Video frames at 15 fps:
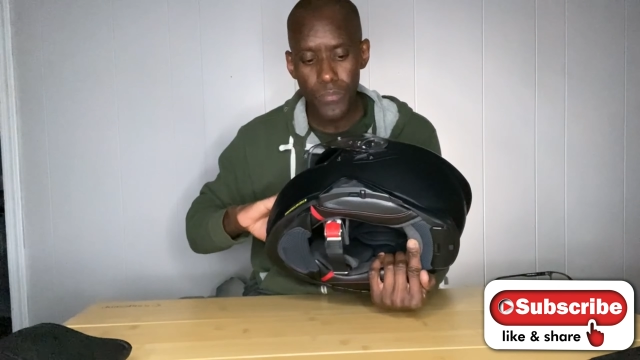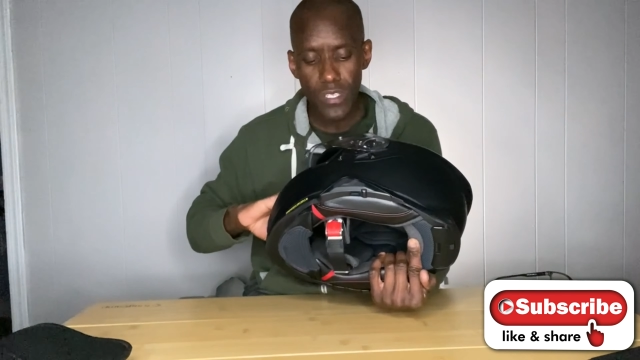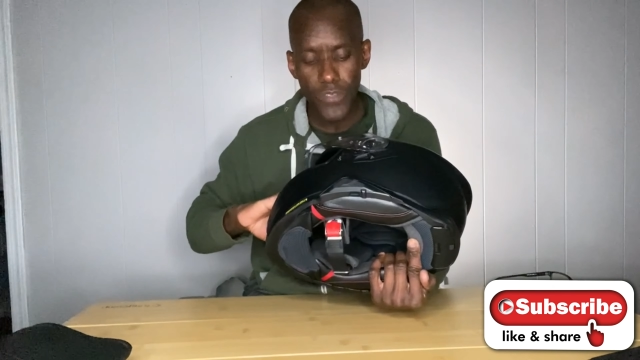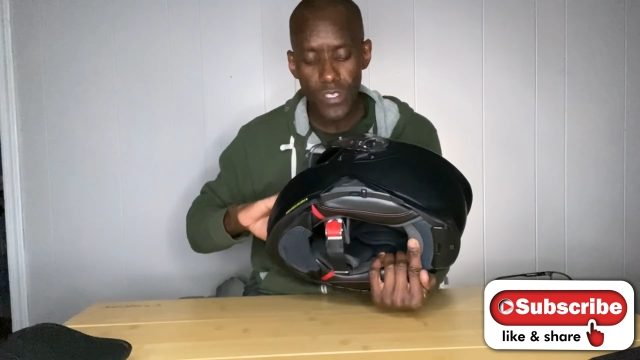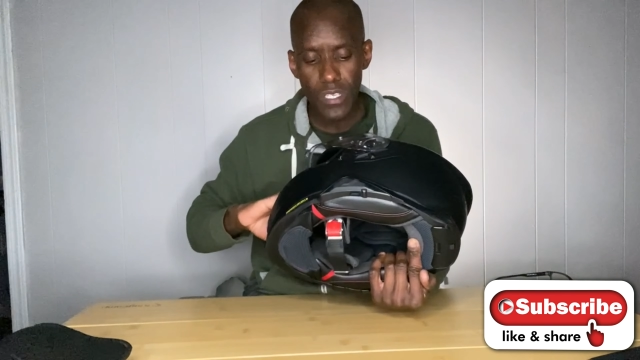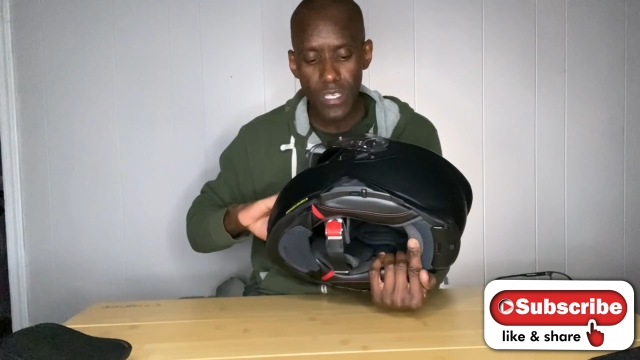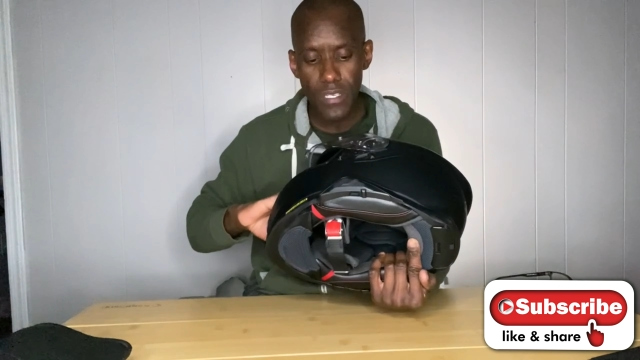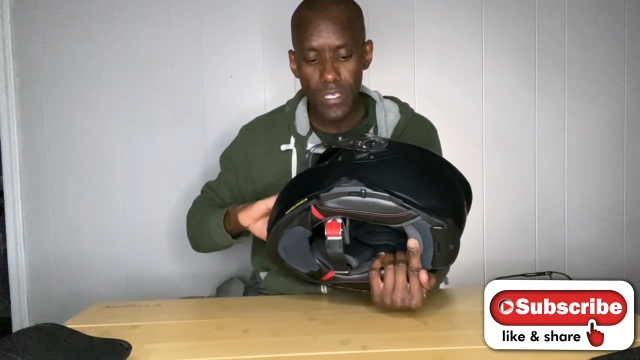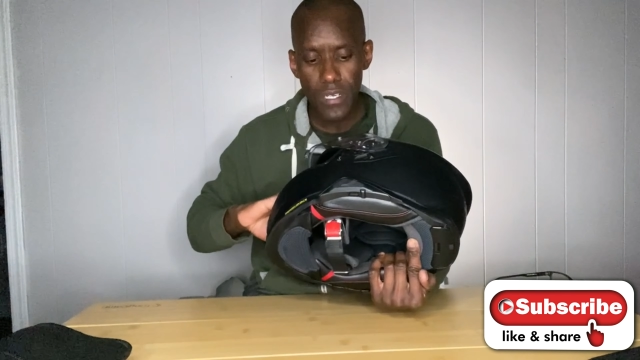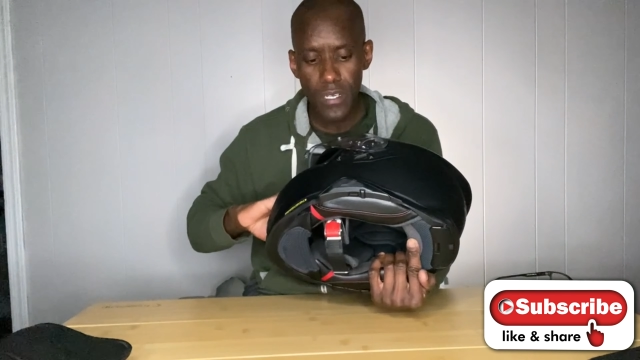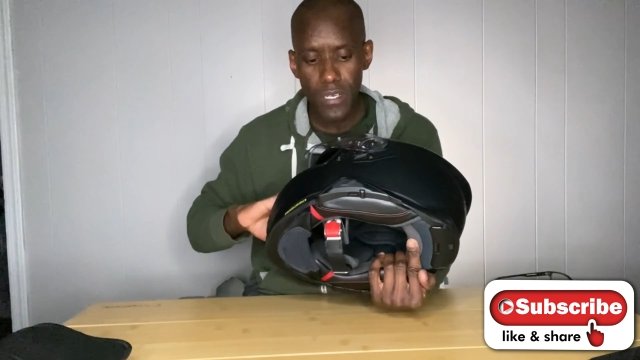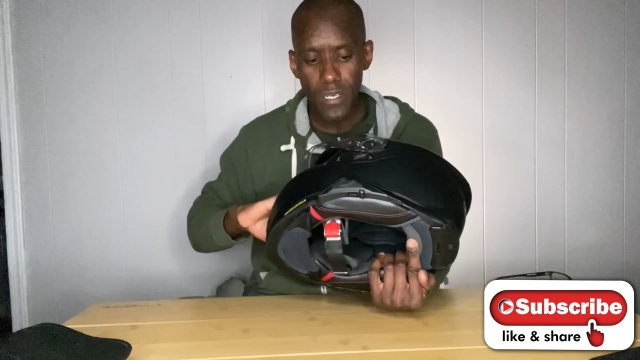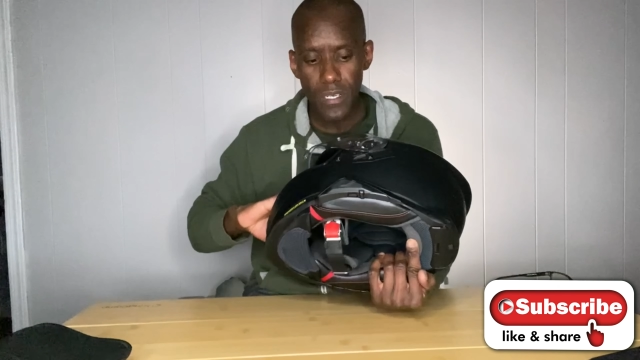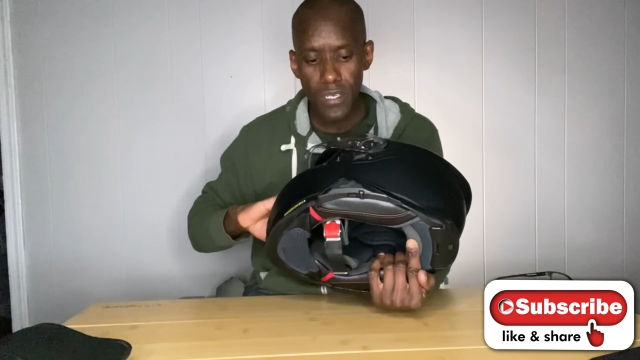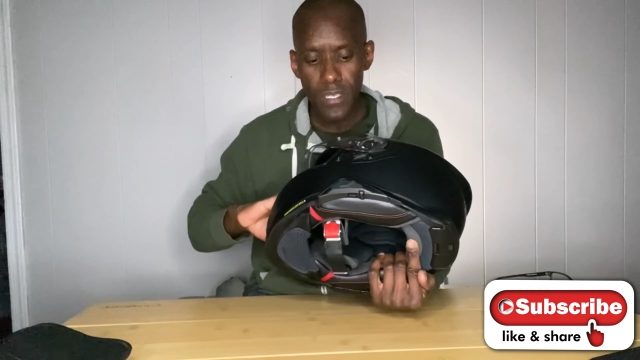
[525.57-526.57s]
Sena,
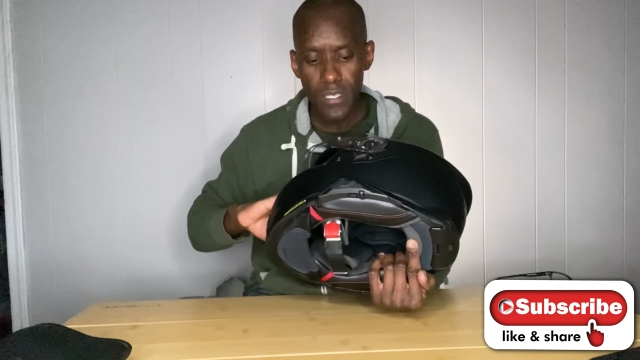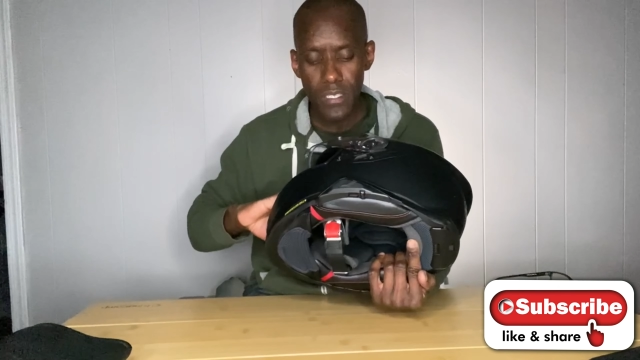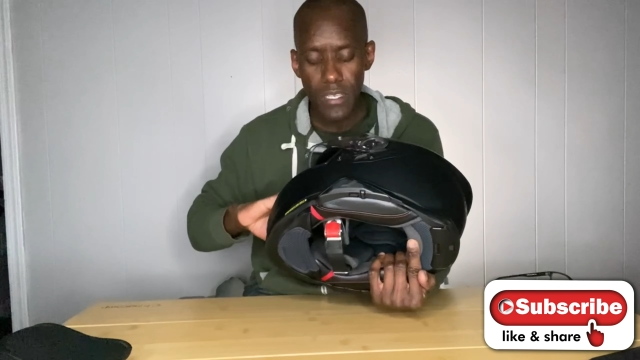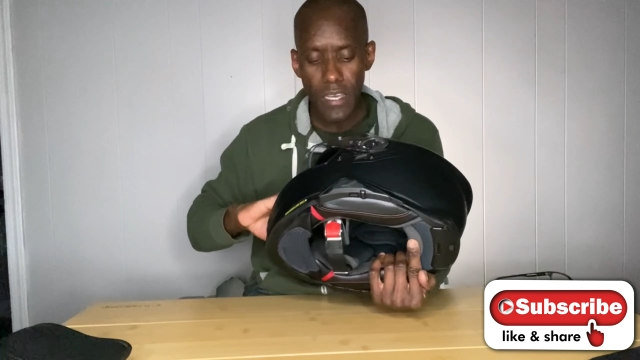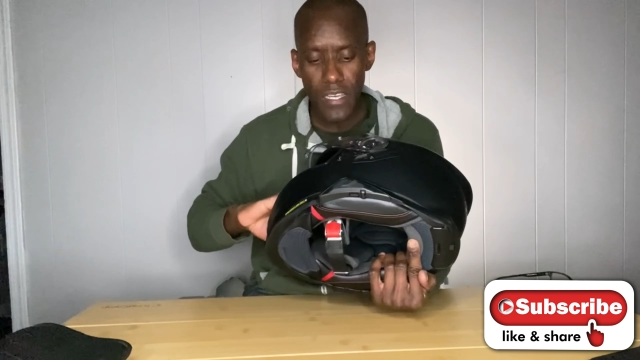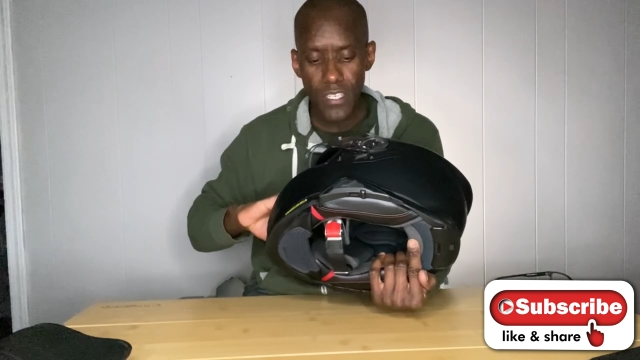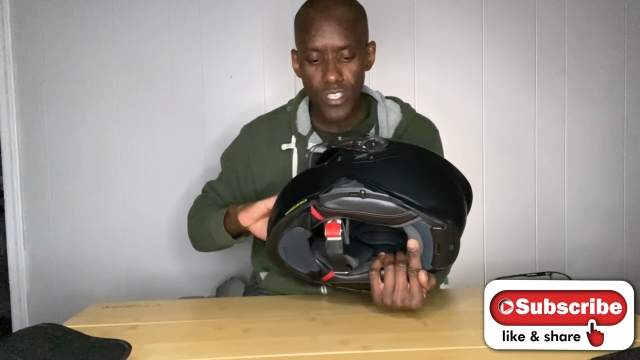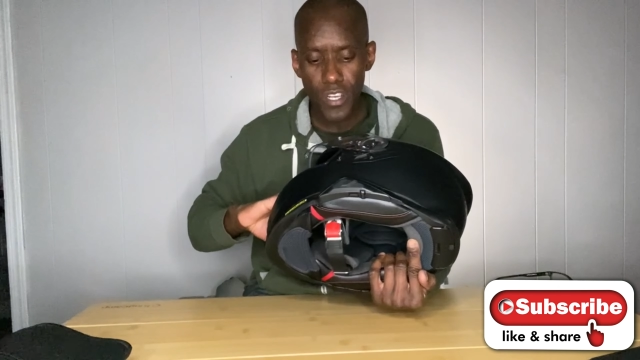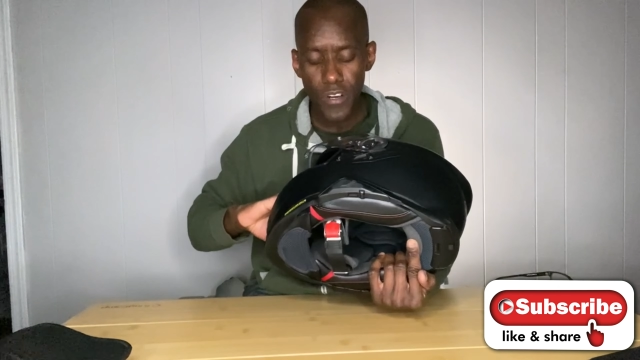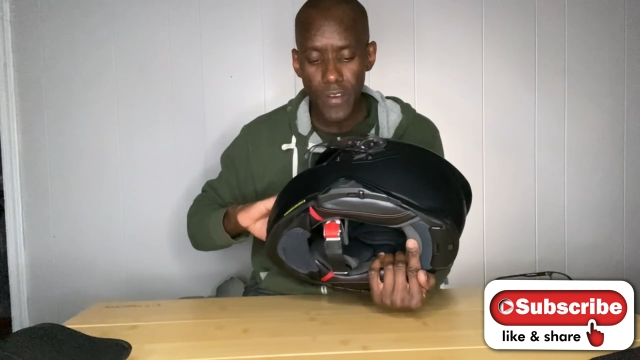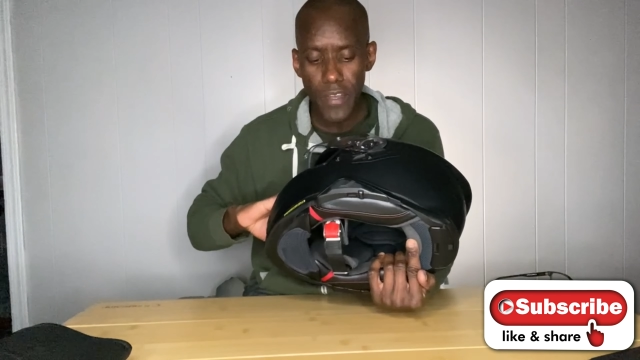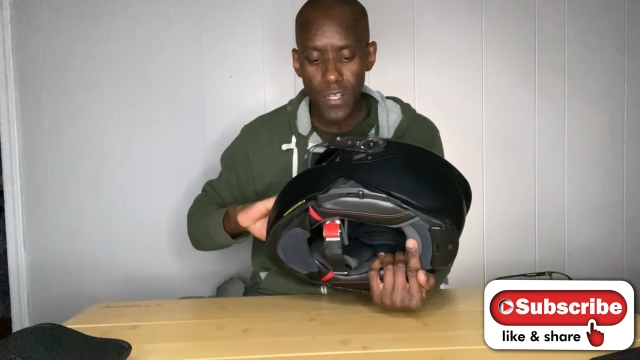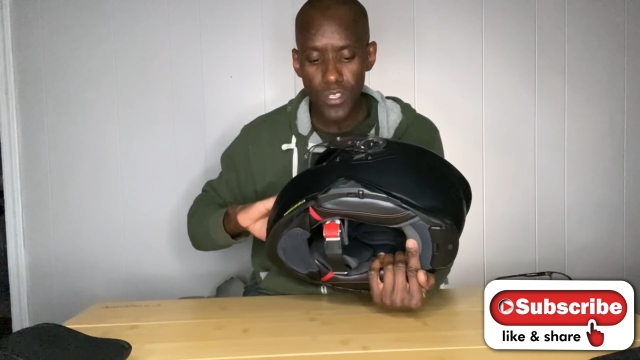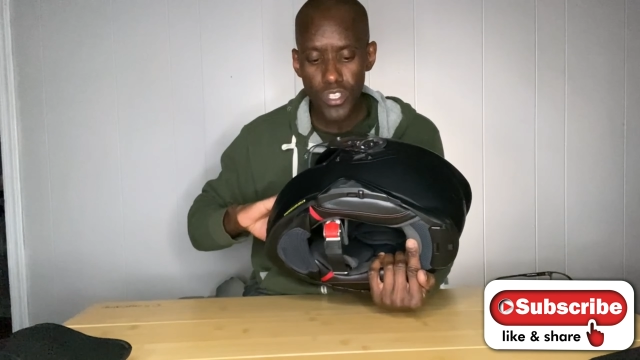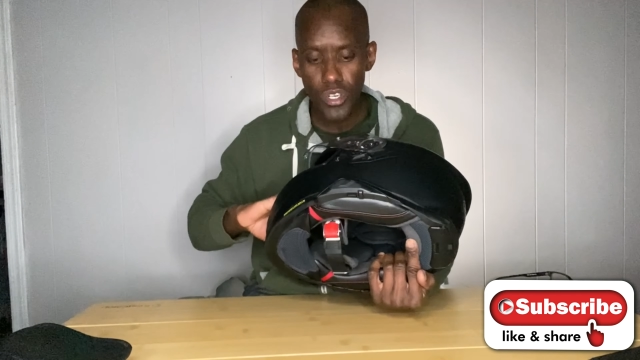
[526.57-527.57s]
the
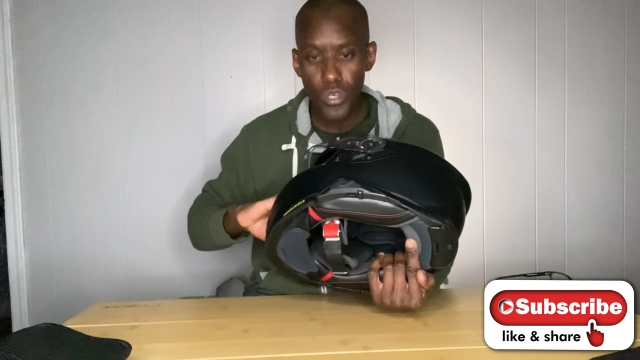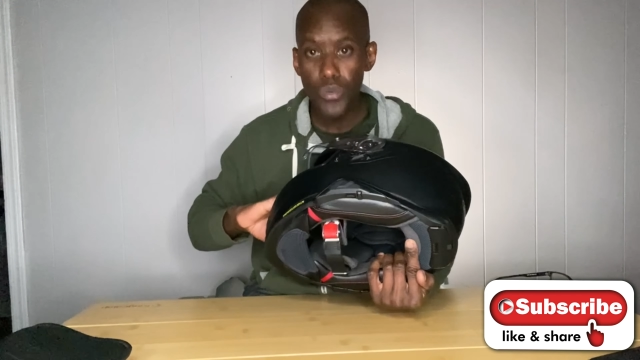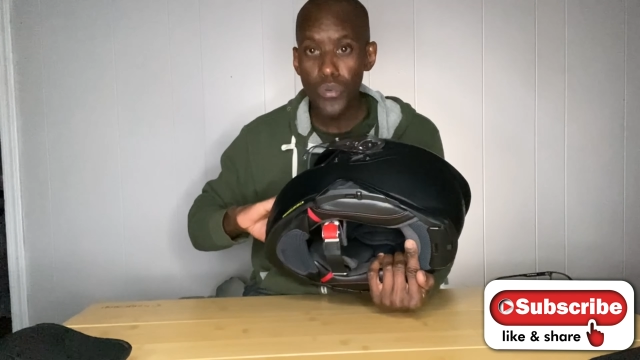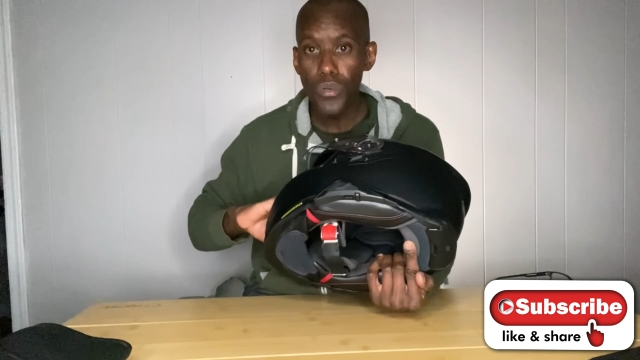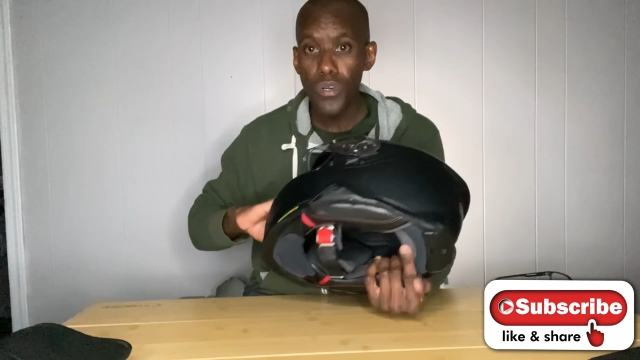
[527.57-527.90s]
SRL2.